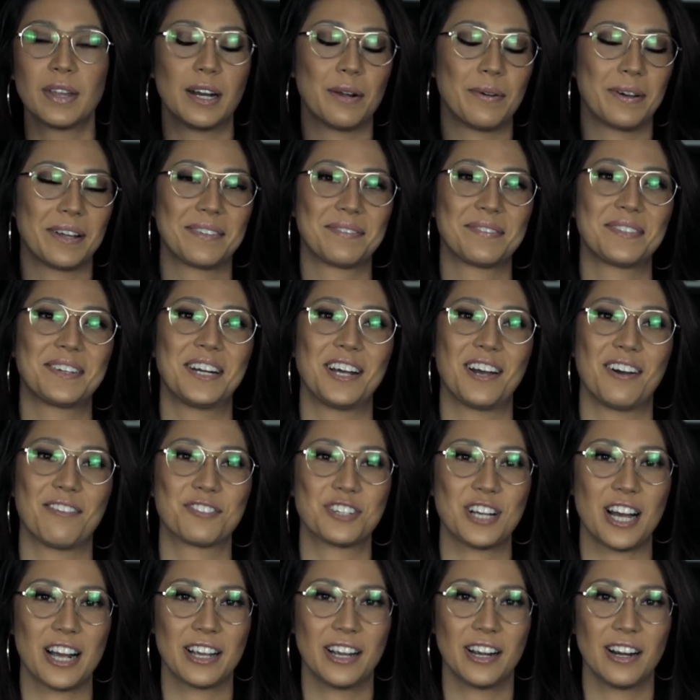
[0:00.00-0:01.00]
Anyway, I'm getting
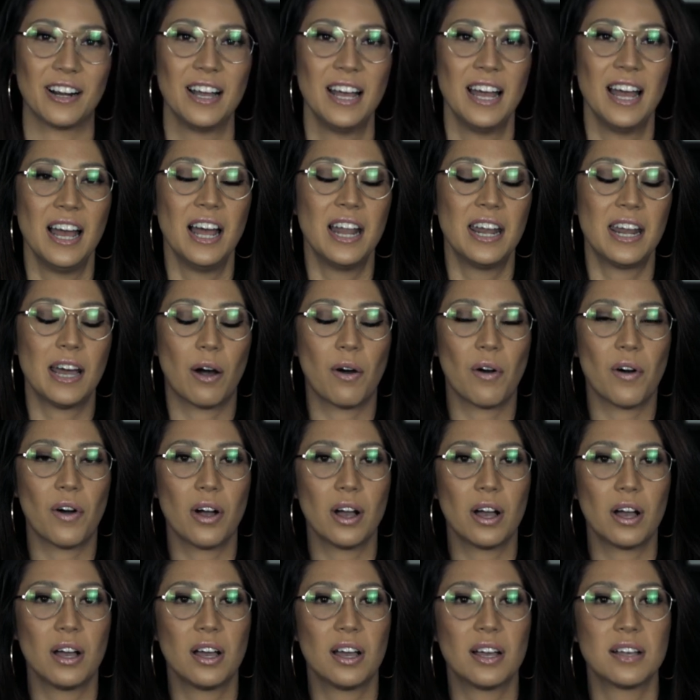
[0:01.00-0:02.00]
off track here. Now,
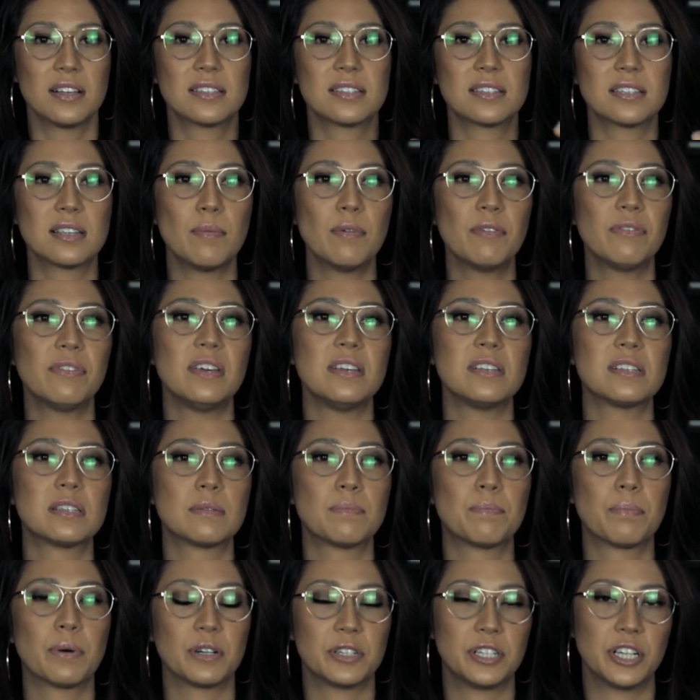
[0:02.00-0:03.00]
some of
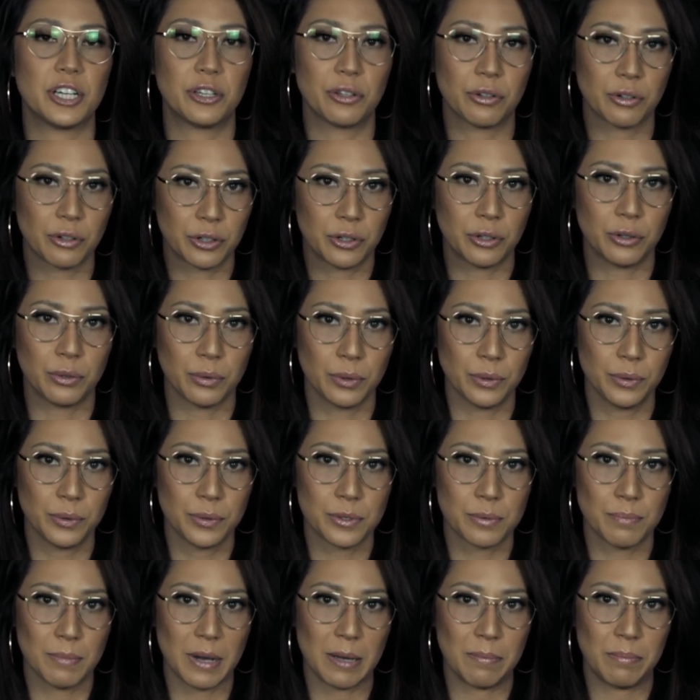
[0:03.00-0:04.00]
these particular
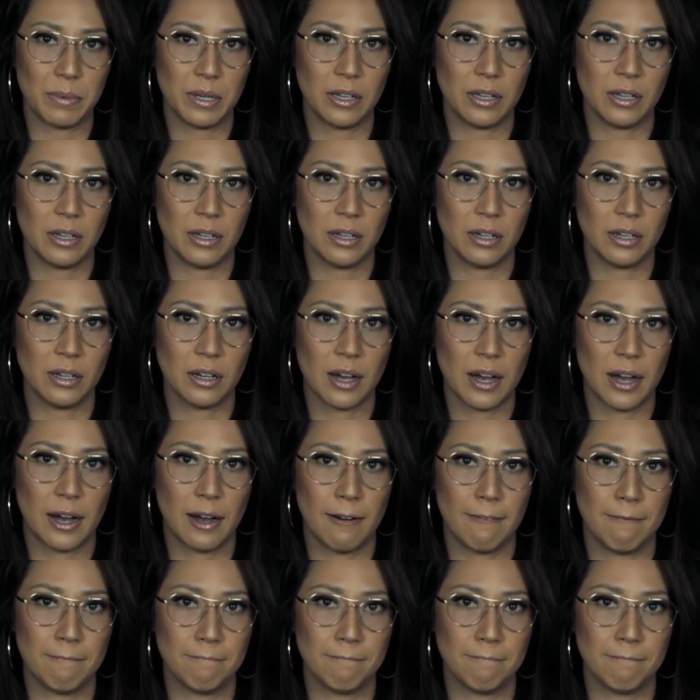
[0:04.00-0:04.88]
gurus might be